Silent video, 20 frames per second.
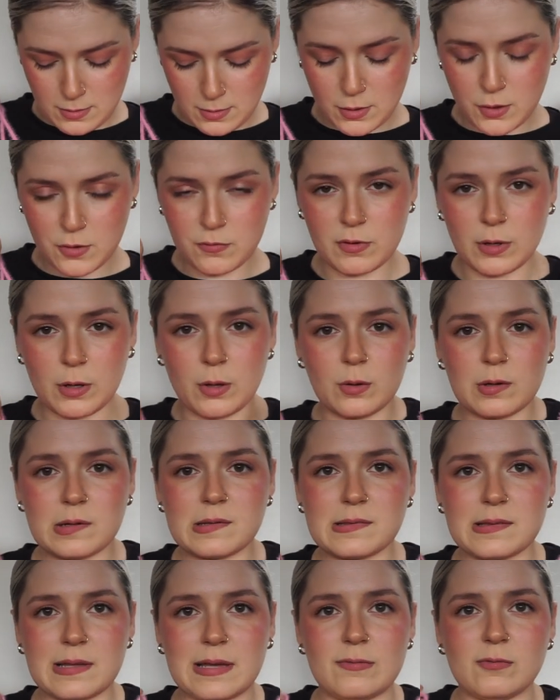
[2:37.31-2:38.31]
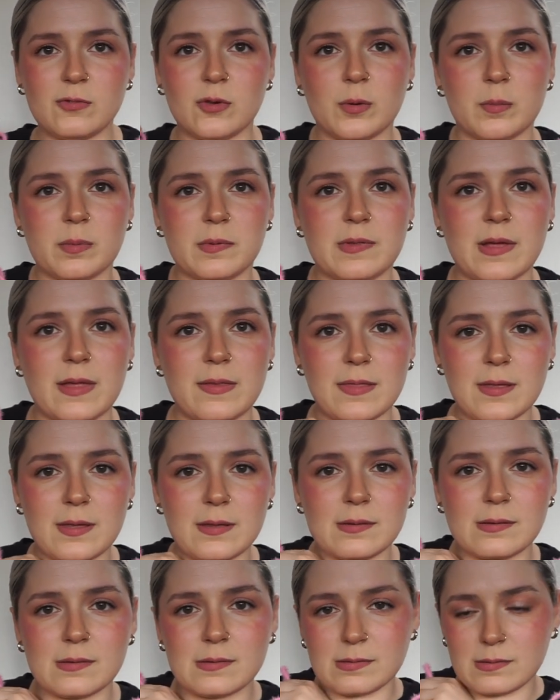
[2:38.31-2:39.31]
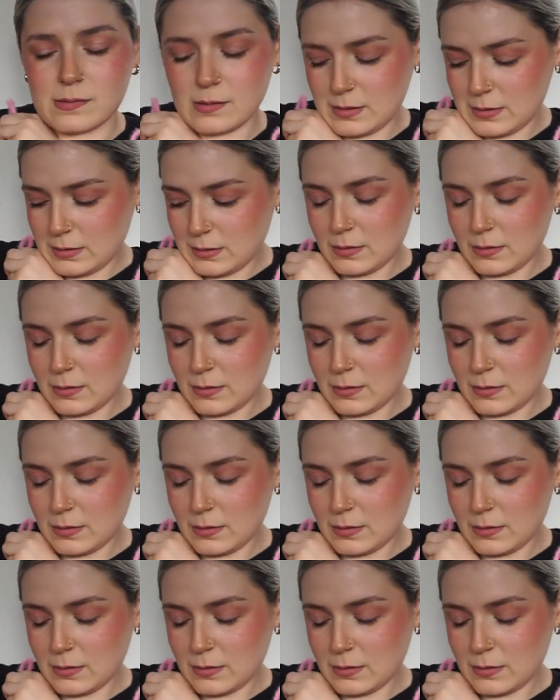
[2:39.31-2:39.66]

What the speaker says: over long sleeve tops like this.